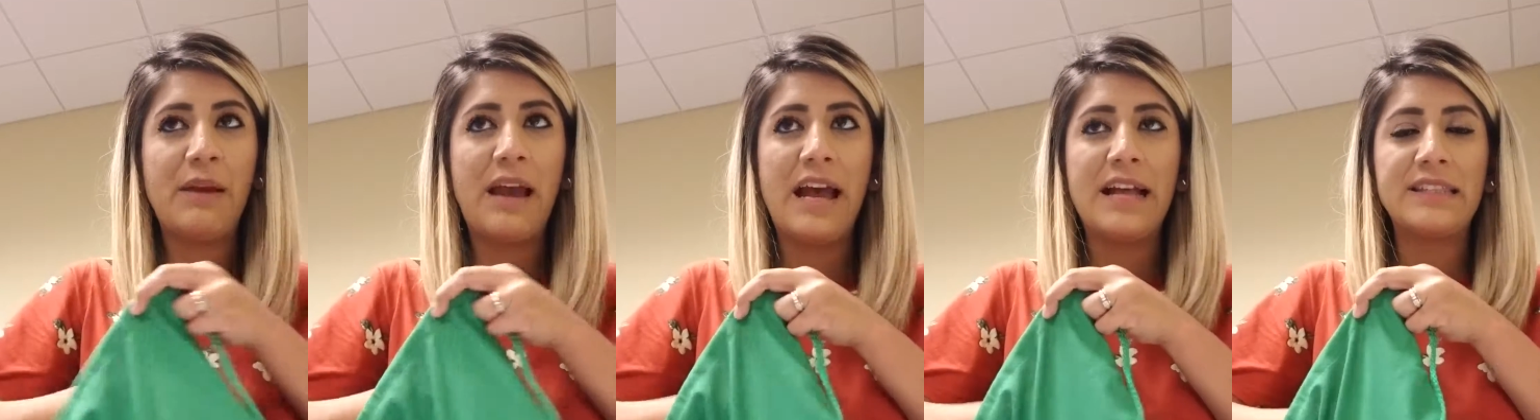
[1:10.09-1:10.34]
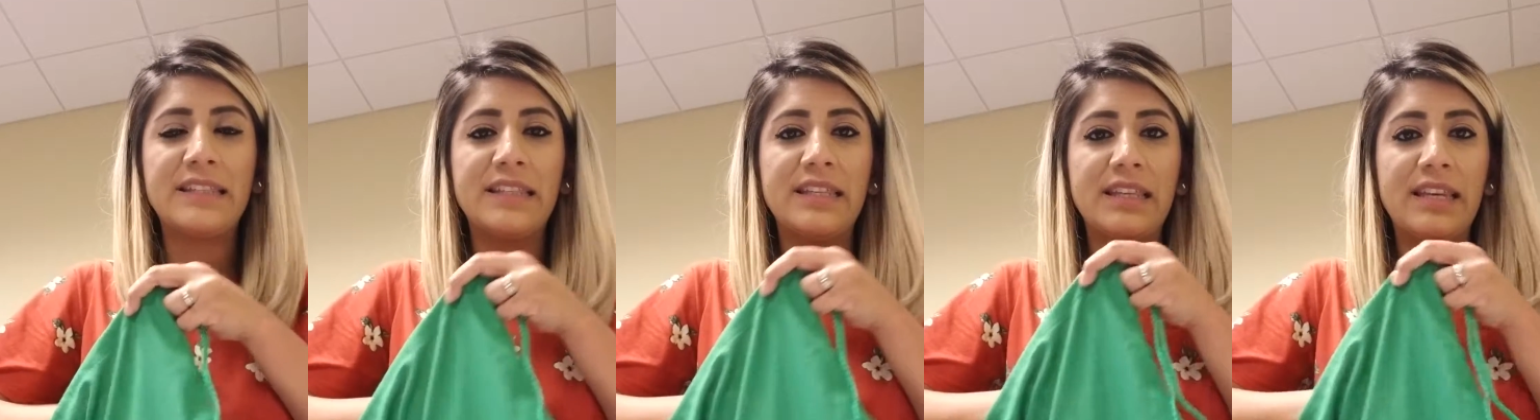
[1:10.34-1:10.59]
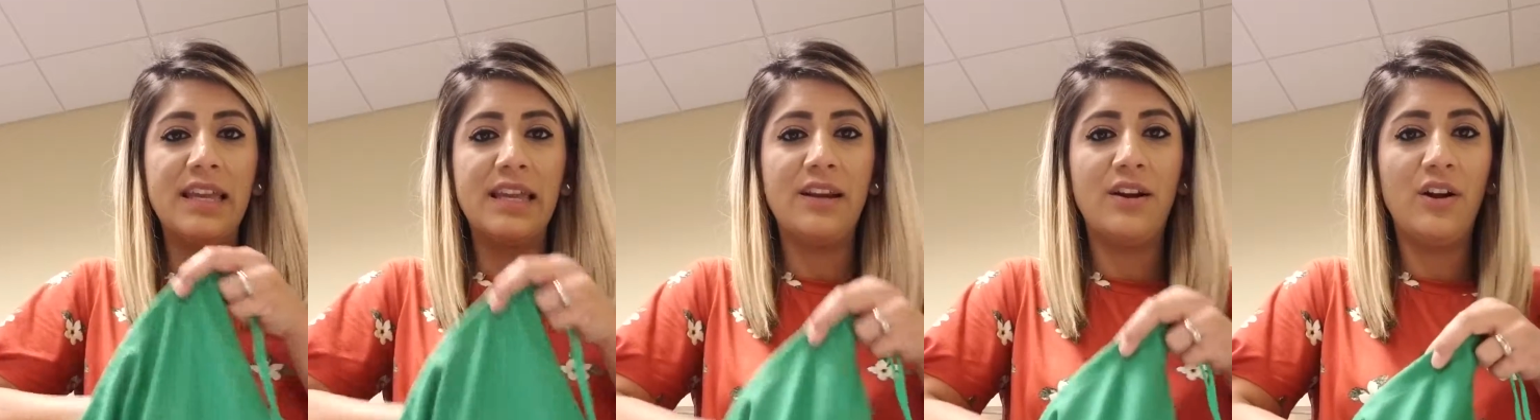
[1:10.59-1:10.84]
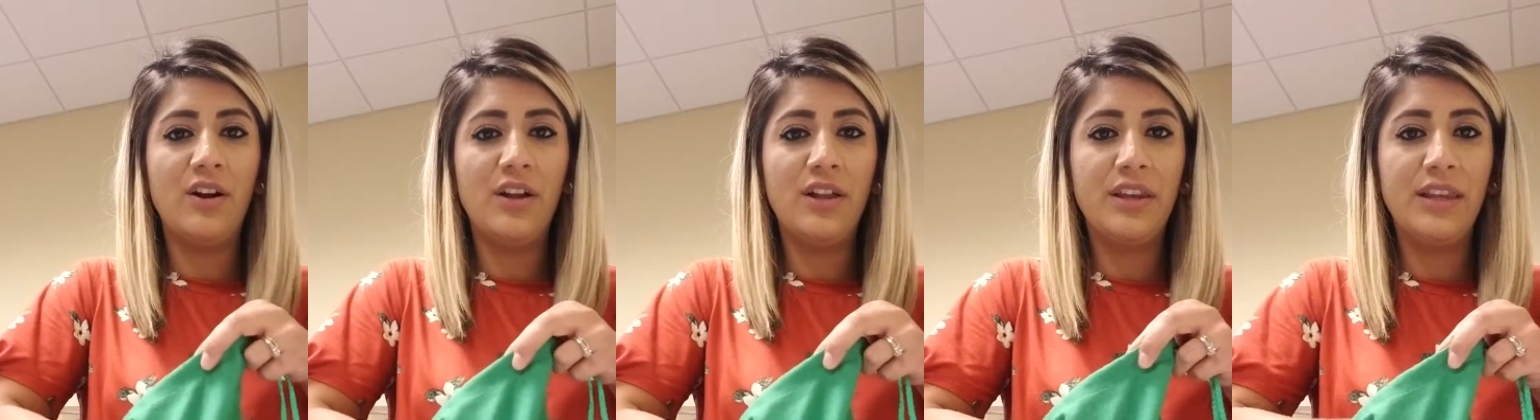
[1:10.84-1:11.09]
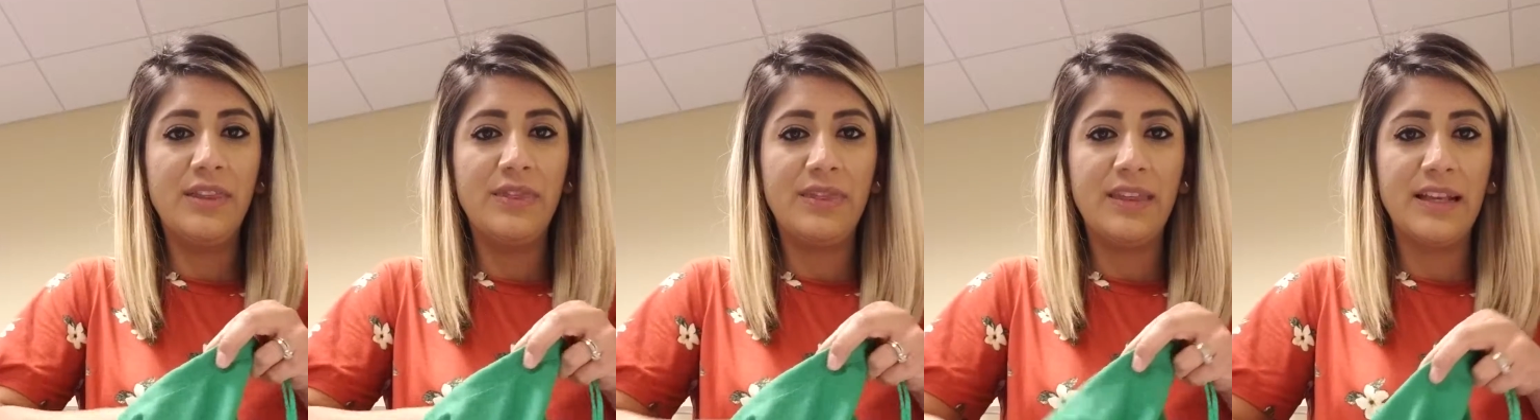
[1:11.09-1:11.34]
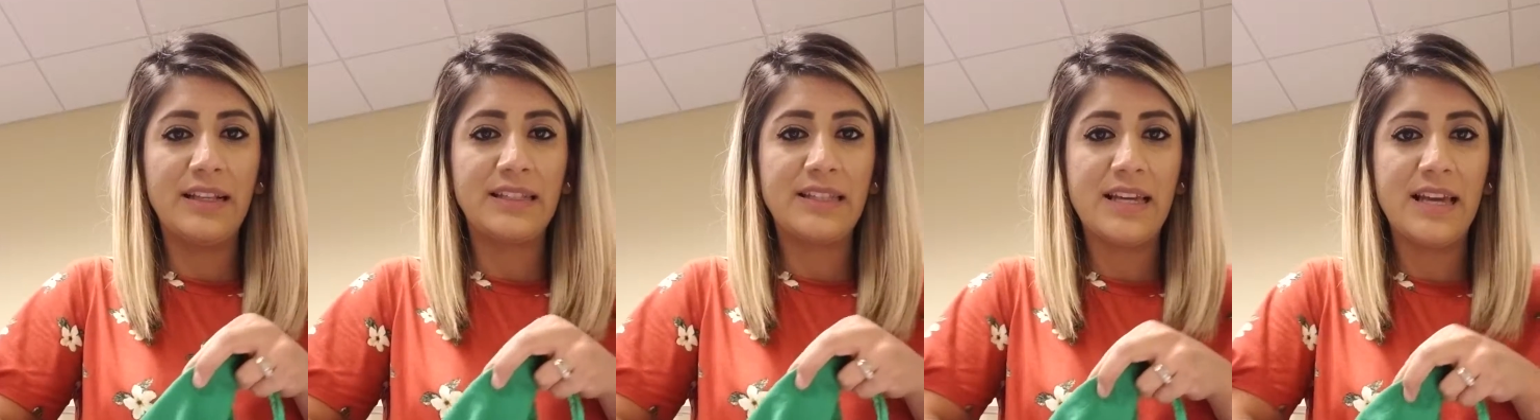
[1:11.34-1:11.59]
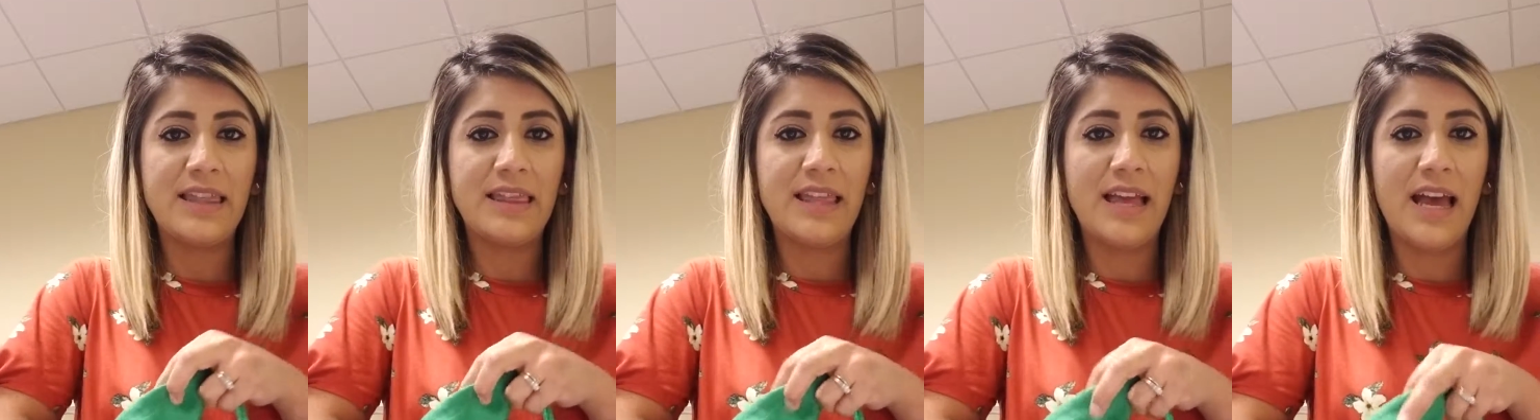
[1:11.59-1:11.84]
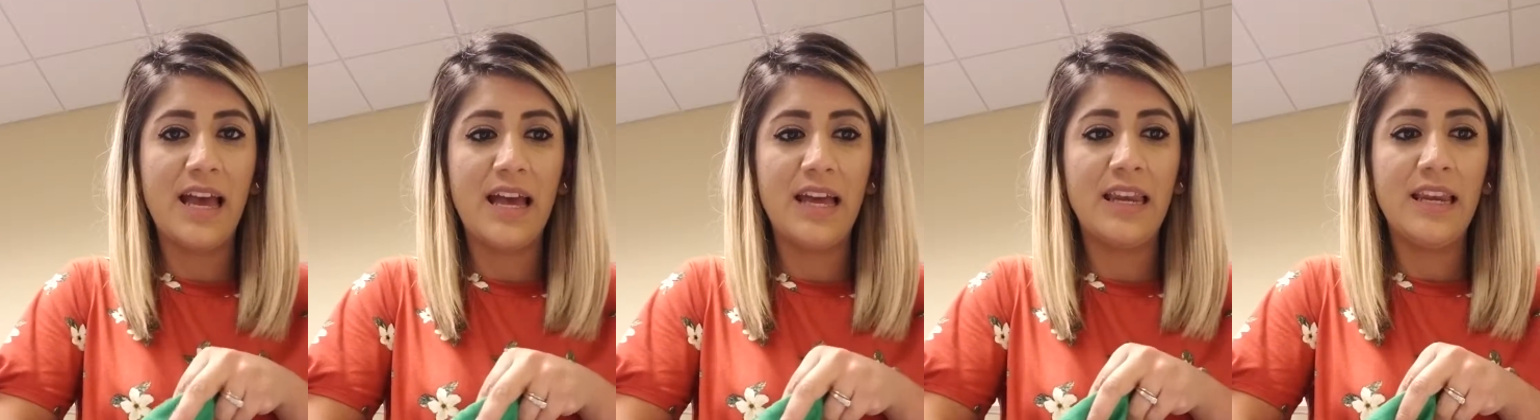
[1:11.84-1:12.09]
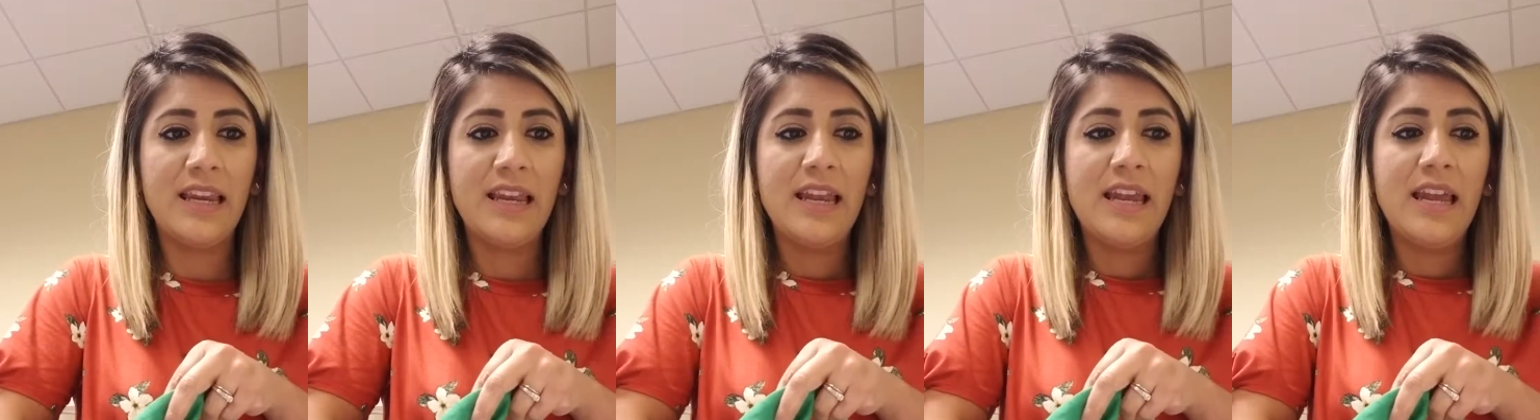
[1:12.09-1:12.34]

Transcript: passing it on and things like that.